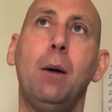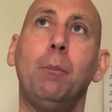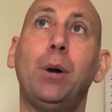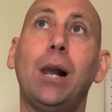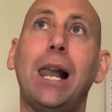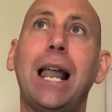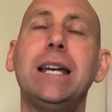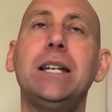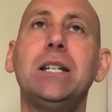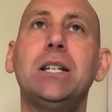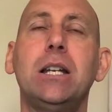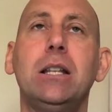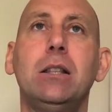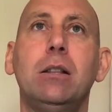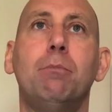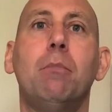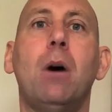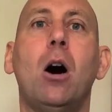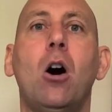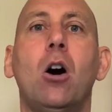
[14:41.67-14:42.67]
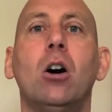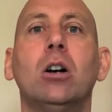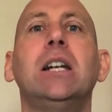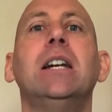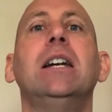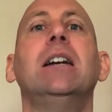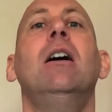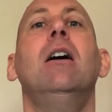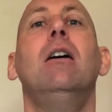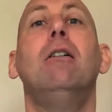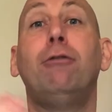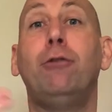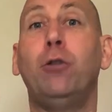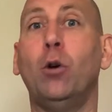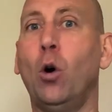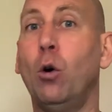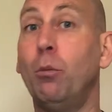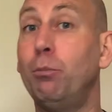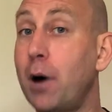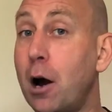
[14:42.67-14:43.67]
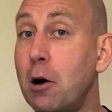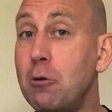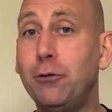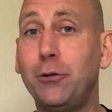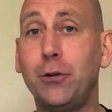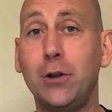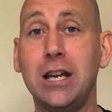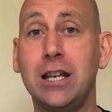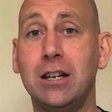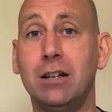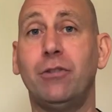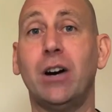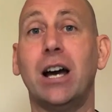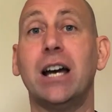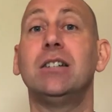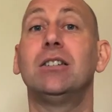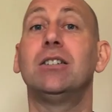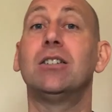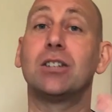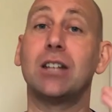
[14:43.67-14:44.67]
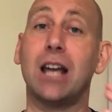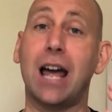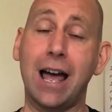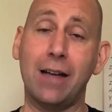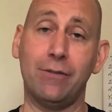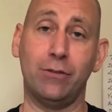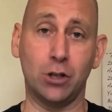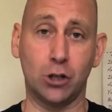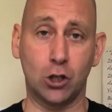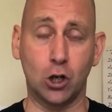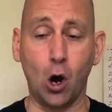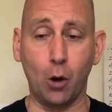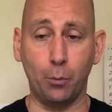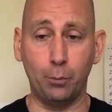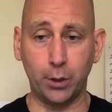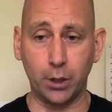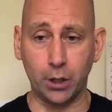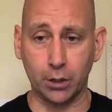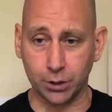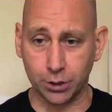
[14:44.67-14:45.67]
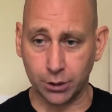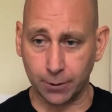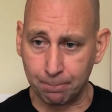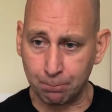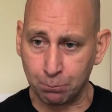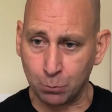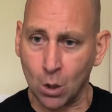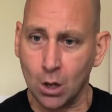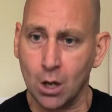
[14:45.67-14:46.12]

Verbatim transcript: place in the market for both the innovators and the copiers